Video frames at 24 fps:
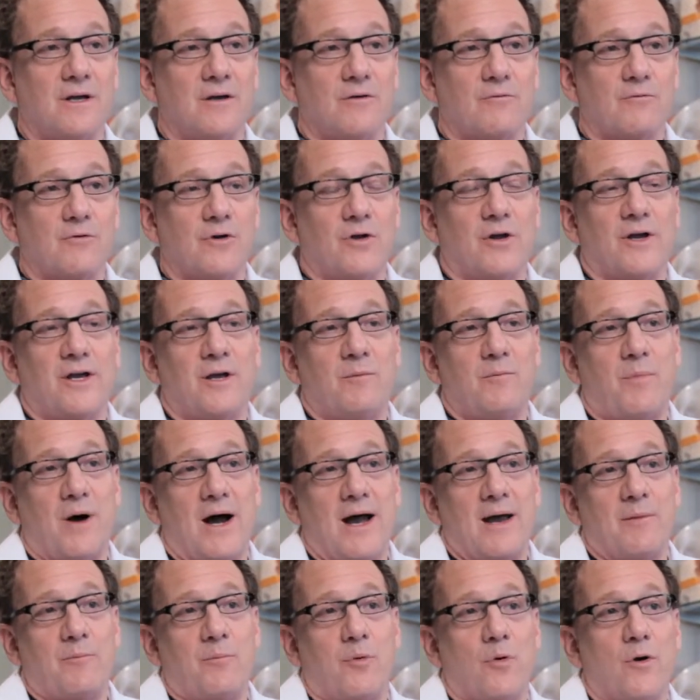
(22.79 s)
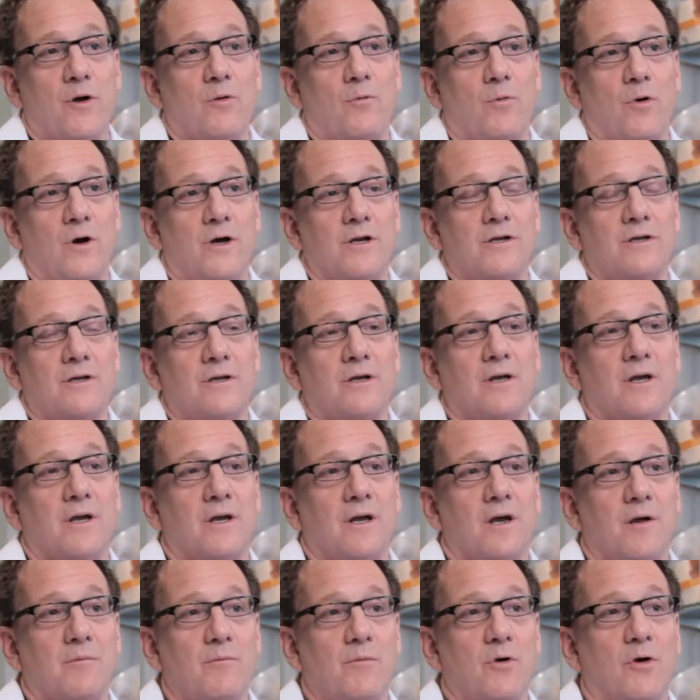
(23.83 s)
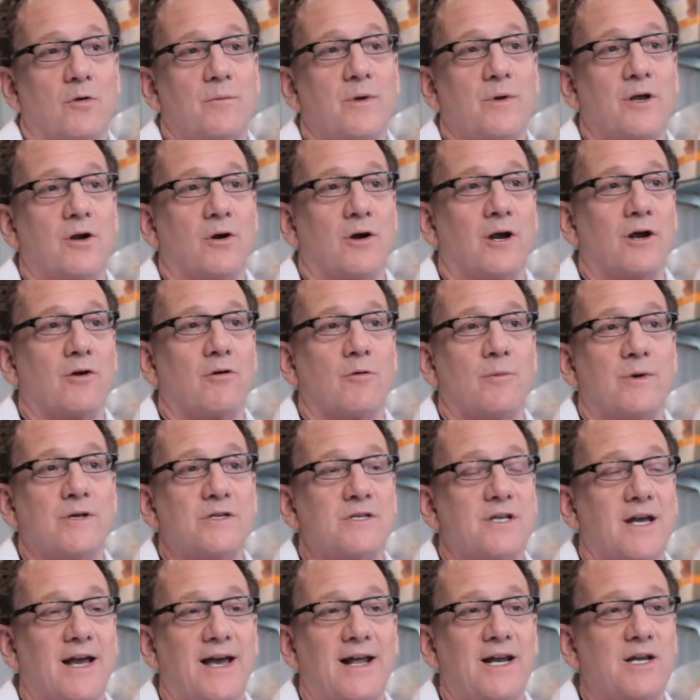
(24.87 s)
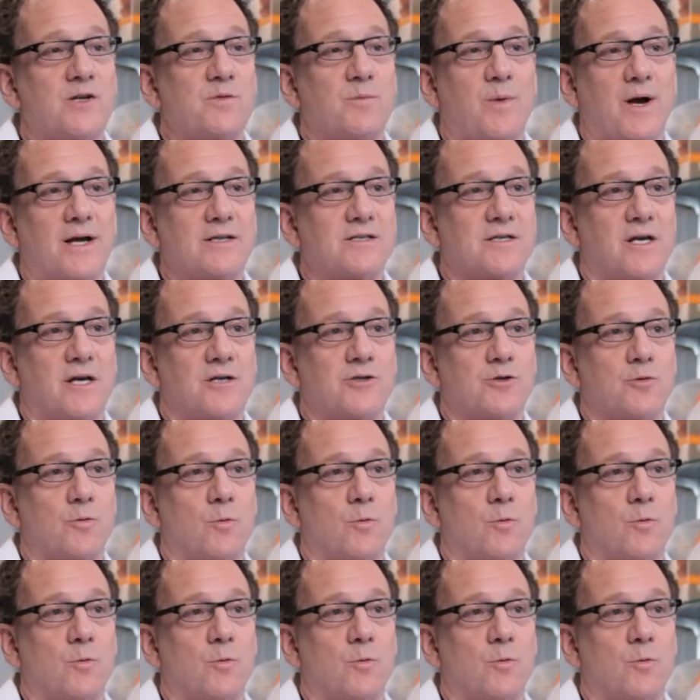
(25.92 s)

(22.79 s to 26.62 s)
really by 0.1 millimeter increments to any spot size you